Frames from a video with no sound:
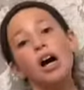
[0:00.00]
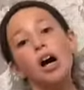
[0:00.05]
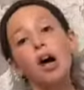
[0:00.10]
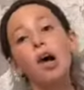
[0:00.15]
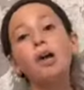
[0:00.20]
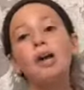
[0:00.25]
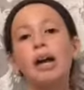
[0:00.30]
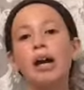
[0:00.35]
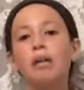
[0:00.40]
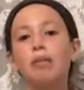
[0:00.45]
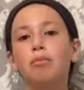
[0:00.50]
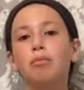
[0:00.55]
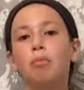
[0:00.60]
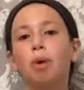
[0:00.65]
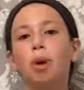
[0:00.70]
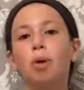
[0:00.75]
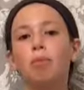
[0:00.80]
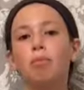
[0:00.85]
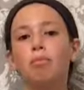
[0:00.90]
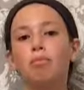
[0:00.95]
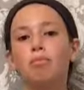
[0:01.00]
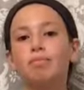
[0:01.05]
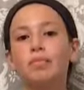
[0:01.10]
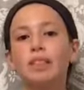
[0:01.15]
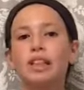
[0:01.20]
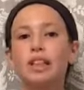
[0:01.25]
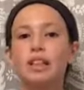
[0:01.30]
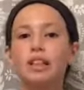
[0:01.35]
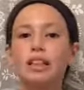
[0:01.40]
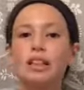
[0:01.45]
okay, well,
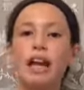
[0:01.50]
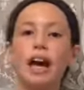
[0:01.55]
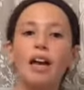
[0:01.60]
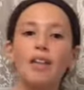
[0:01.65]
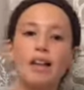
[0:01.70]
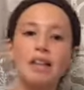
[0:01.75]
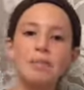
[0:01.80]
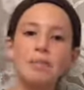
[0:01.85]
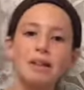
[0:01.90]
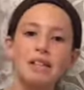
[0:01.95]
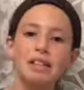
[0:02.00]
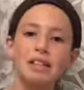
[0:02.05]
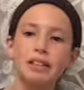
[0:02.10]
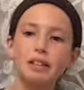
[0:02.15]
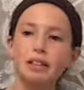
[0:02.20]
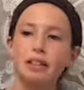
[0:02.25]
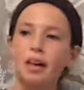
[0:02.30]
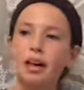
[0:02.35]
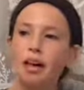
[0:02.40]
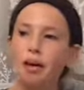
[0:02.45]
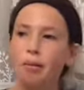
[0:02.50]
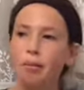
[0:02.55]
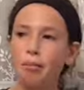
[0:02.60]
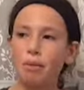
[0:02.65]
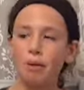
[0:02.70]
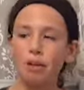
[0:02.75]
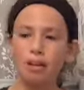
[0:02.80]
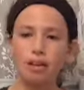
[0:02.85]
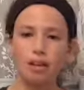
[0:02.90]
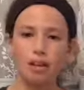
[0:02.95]
yeah, that's basically
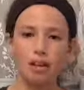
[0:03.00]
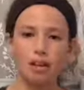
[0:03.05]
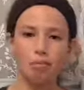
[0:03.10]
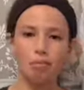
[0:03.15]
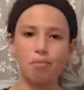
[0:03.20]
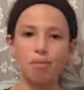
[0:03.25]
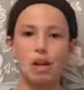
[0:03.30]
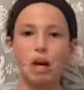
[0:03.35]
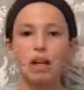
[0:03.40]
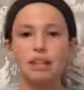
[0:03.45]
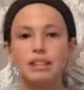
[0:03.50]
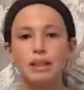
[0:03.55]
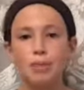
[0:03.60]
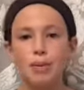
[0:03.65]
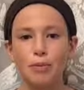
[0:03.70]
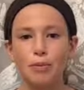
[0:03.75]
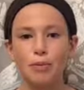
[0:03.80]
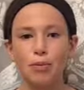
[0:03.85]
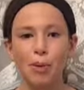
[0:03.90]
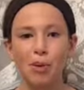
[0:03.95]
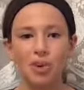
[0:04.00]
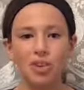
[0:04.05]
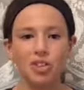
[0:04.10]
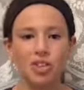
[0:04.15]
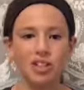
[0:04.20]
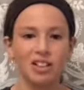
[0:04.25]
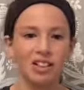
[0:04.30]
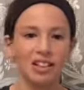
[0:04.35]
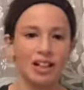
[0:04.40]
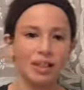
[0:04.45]
the concept of bullet
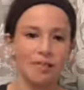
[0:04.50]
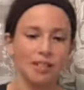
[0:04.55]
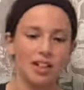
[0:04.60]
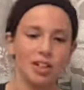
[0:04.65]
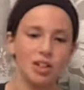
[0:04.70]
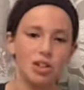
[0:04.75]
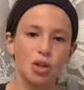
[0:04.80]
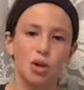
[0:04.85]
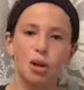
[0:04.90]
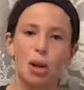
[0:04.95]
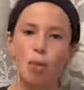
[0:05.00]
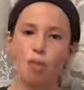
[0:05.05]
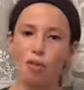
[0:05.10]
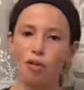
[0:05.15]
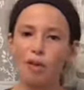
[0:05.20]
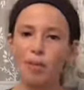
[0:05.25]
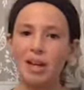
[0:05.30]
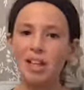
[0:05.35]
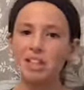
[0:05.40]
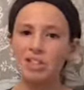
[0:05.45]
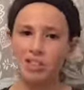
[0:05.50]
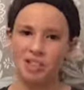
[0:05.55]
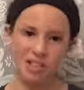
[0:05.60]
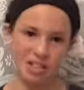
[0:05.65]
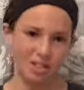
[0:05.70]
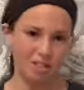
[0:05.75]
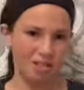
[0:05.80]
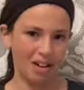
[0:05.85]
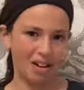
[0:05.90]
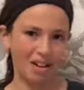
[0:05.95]
journaling. I'm going to show a couple of
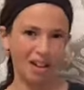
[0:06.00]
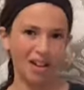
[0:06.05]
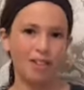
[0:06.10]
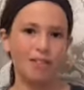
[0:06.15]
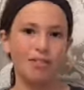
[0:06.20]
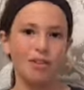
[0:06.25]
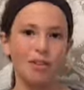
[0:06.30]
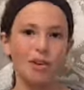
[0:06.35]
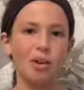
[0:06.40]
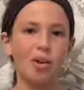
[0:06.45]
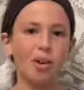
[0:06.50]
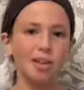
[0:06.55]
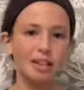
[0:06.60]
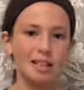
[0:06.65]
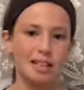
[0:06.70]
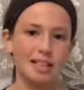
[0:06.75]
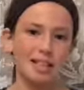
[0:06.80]
pictures right now for you all to